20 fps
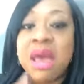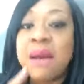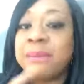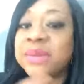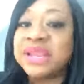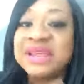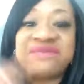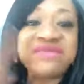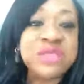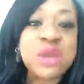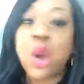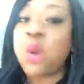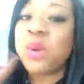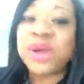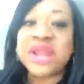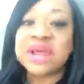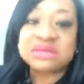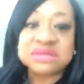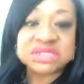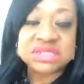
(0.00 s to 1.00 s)
But if no
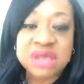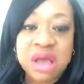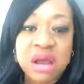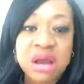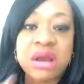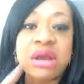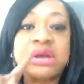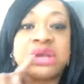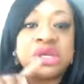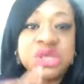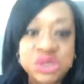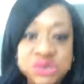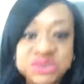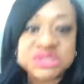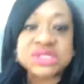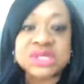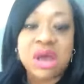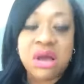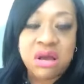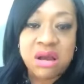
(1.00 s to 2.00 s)
one else saw her, you
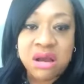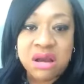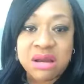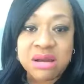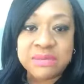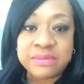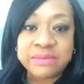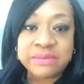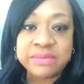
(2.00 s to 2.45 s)
saw her.